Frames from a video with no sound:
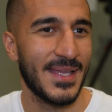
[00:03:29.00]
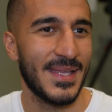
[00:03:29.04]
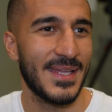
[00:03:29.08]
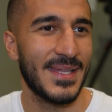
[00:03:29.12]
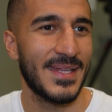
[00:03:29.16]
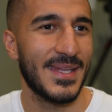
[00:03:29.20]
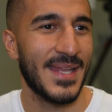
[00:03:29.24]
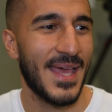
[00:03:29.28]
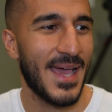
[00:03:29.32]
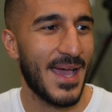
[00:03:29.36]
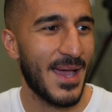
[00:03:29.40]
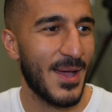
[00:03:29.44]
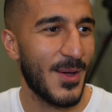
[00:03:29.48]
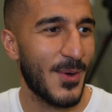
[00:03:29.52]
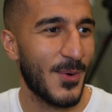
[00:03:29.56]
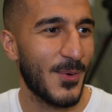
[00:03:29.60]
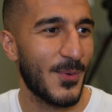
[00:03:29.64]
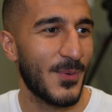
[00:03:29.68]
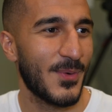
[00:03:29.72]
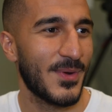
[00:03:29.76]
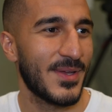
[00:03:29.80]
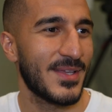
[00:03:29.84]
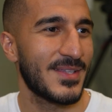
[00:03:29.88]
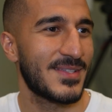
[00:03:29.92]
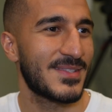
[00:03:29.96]
Now
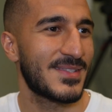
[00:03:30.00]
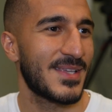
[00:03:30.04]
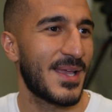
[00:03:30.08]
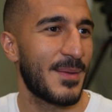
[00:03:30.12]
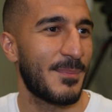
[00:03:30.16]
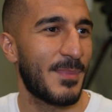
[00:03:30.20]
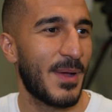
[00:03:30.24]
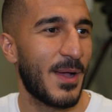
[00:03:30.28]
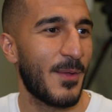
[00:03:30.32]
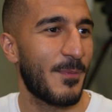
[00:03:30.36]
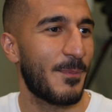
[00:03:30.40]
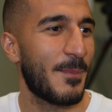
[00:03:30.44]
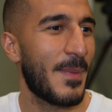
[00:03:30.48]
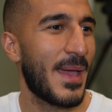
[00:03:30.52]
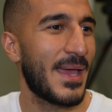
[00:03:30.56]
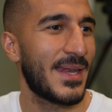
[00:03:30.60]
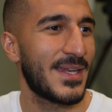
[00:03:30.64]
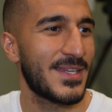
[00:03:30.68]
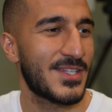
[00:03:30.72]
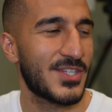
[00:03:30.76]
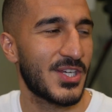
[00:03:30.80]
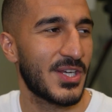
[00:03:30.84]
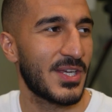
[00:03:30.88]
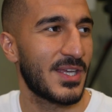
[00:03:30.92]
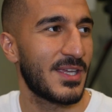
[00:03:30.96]
it's about
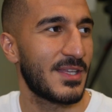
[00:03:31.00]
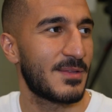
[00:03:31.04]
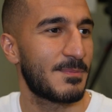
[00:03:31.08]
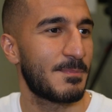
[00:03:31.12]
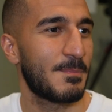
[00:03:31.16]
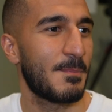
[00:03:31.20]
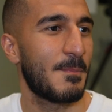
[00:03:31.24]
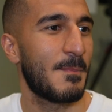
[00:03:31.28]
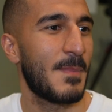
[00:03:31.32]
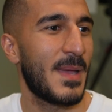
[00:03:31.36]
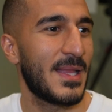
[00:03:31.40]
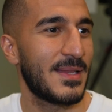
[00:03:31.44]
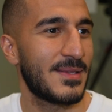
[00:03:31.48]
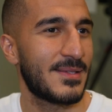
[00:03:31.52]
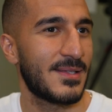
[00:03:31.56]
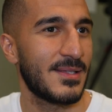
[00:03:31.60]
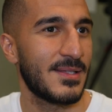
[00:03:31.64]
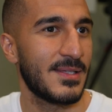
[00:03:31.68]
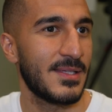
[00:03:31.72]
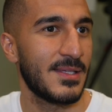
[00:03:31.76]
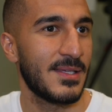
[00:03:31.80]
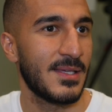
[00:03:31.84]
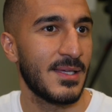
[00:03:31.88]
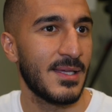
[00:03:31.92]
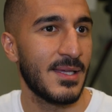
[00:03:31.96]
managing it
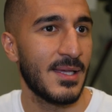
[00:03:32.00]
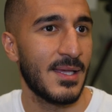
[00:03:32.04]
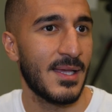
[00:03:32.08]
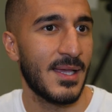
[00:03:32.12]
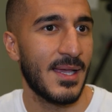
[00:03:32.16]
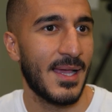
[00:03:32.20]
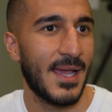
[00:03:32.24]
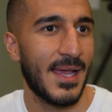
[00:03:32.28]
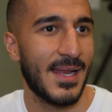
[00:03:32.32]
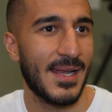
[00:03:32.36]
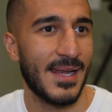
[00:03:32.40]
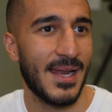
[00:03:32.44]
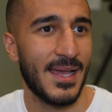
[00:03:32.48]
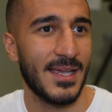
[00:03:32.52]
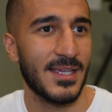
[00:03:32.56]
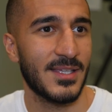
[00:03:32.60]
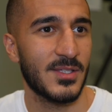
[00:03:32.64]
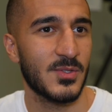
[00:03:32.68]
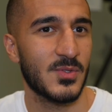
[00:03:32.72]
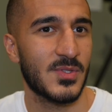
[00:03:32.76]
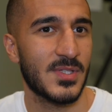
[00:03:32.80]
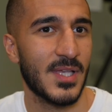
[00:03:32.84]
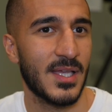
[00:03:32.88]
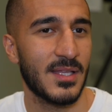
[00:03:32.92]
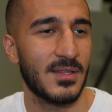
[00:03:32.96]
mentally. And like
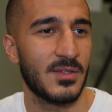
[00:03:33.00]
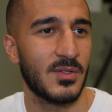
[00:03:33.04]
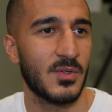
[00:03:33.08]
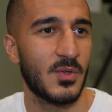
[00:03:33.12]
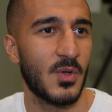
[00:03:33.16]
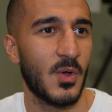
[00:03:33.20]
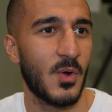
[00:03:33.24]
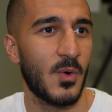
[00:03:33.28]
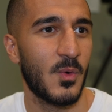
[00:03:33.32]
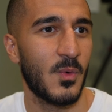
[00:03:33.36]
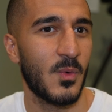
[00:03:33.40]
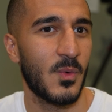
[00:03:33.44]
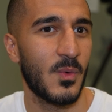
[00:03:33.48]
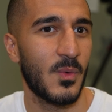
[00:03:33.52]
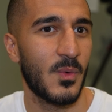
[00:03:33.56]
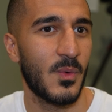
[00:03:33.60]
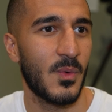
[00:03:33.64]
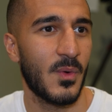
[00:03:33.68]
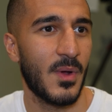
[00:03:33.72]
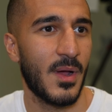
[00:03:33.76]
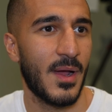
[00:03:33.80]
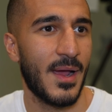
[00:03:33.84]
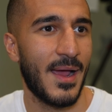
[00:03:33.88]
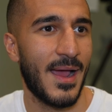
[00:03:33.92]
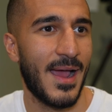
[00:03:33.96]
you said, you know,
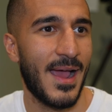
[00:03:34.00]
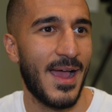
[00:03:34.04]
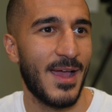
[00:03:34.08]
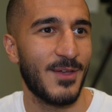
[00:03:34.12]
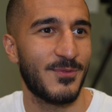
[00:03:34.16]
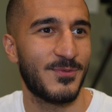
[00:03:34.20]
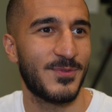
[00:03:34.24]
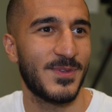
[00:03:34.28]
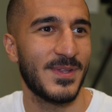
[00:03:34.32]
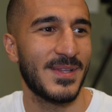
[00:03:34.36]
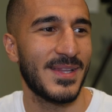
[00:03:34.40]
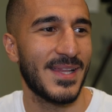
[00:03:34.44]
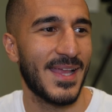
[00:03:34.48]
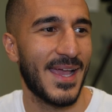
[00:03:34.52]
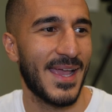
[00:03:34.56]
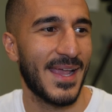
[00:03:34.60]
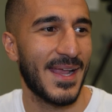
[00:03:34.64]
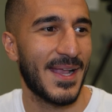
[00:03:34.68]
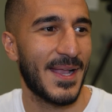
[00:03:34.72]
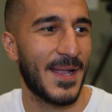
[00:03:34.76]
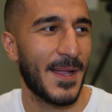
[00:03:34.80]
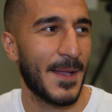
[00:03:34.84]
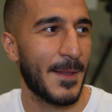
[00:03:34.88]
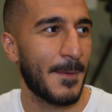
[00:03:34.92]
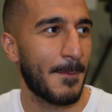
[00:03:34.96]
I feel
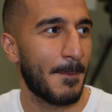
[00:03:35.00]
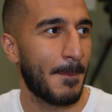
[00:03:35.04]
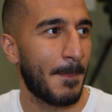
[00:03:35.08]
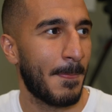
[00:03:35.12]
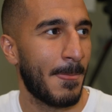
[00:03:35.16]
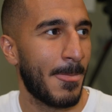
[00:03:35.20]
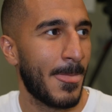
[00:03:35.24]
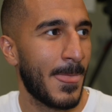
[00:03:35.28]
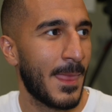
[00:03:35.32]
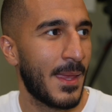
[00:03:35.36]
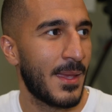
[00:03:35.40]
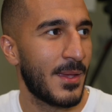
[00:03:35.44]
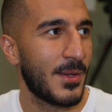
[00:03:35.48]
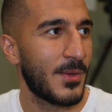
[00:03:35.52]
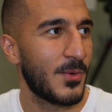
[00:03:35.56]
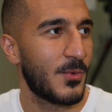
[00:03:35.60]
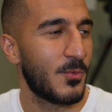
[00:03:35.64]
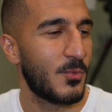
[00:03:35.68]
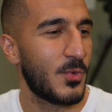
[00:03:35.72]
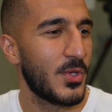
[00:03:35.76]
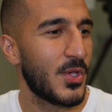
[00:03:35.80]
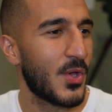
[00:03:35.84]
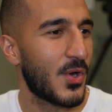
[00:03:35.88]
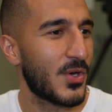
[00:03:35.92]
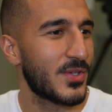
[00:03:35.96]
like
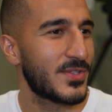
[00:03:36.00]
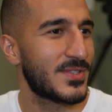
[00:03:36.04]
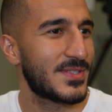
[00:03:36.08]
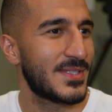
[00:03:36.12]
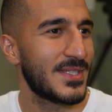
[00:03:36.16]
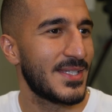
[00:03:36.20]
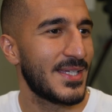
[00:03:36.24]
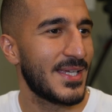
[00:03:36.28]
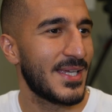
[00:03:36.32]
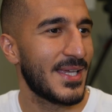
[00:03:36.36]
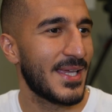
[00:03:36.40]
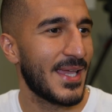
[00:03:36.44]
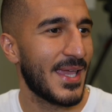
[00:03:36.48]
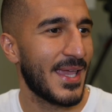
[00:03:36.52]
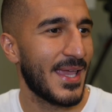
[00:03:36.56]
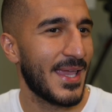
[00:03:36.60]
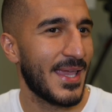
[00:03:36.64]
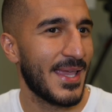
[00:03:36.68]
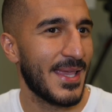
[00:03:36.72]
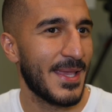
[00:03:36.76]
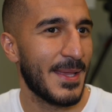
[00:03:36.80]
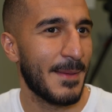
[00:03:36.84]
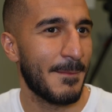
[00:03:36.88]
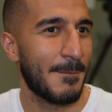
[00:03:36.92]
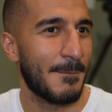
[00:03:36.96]
we are seeing
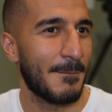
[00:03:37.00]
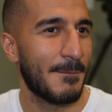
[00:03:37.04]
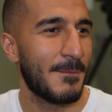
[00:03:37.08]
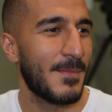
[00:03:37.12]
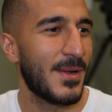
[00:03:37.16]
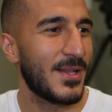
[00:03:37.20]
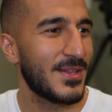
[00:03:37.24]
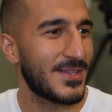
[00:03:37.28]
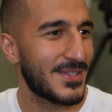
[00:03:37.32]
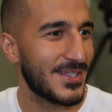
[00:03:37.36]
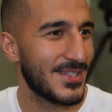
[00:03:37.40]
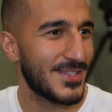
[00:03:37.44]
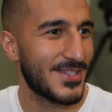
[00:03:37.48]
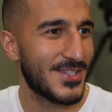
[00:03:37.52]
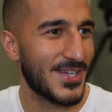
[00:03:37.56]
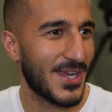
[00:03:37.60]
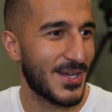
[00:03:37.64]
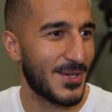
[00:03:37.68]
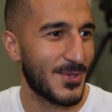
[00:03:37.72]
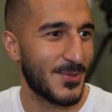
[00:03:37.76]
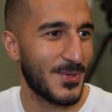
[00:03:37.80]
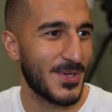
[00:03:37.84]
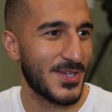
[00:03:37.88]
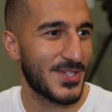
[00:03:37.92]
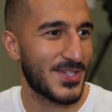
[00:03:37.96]
a
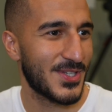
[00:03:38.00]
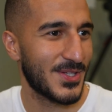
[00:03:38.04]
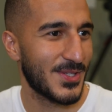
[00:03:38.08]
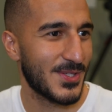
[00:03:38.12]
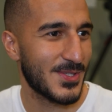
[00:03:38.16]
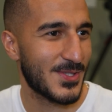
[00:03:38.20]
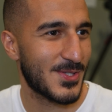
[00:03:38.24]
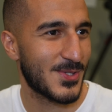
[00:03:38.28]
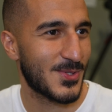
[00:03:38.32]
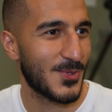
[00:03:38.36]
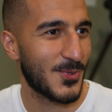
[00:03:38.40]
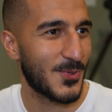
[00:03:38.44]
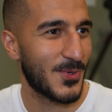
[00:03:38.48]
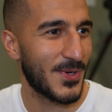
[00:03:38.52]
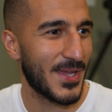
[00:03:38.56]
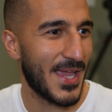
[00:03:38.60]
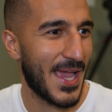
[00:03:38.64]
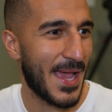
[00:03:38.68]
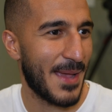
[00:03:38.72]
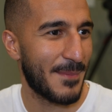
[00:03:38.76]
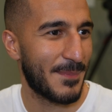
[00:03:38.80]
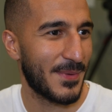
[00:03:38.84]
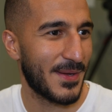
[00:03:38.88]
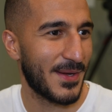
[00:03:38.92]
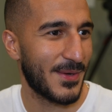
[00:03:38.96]
multi-generational story
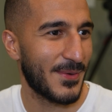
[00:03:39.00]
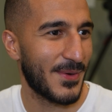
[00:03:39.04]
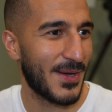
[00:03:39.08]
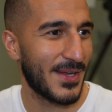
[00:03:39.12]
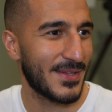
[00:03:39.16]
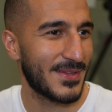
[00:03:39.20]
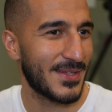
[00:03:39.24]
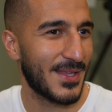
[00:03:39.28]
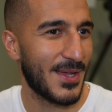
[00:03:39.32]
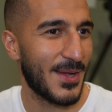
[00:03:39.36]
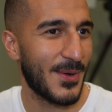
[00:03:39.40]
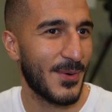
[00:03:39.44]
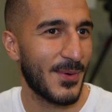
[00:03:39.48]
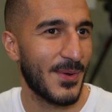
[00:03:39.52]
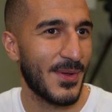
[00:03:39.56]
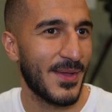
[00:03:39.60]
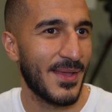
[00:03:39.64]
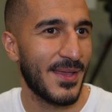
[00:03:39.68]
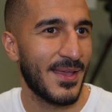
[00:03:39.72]
happening right now.